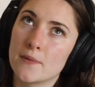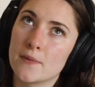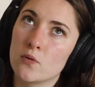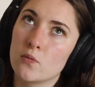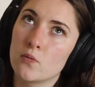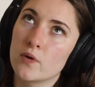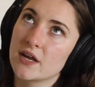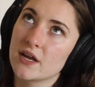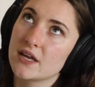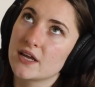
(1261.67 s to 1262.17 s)

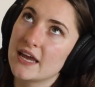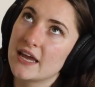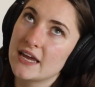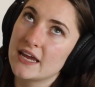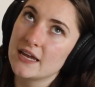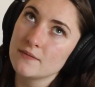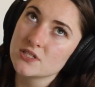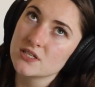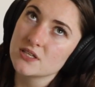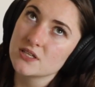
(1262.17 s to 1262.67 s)
when it came
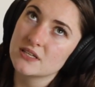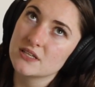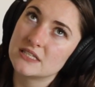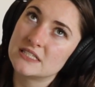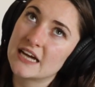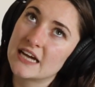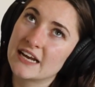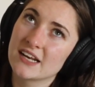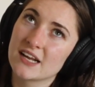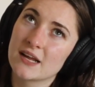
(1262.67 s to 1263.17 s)
to the
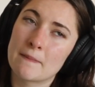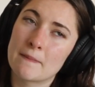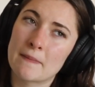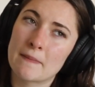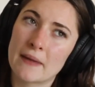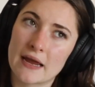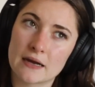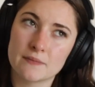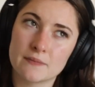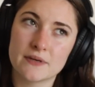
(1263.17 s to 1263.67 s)
10
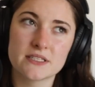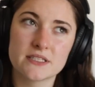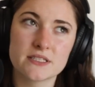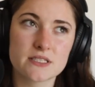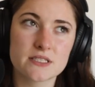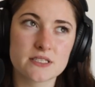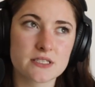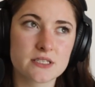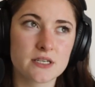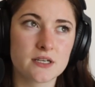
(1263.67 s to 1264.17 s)

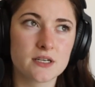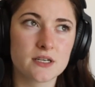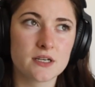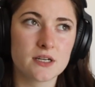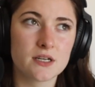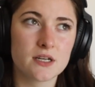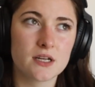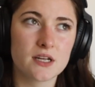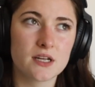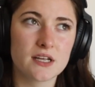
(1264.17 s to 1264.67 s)
Commandments,
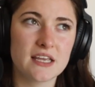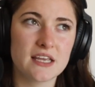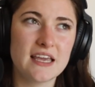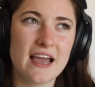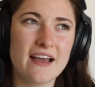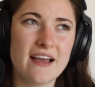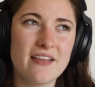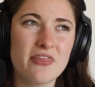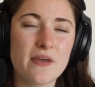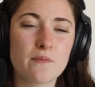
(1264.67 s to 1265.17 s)
he
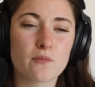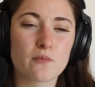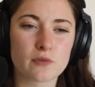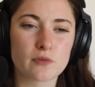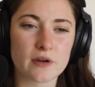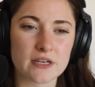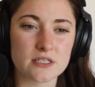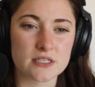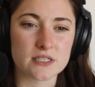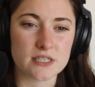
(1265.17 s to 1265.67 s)
had them
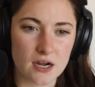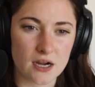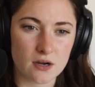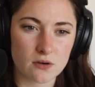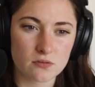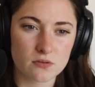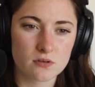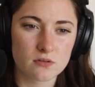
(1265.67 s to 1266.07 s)
written down.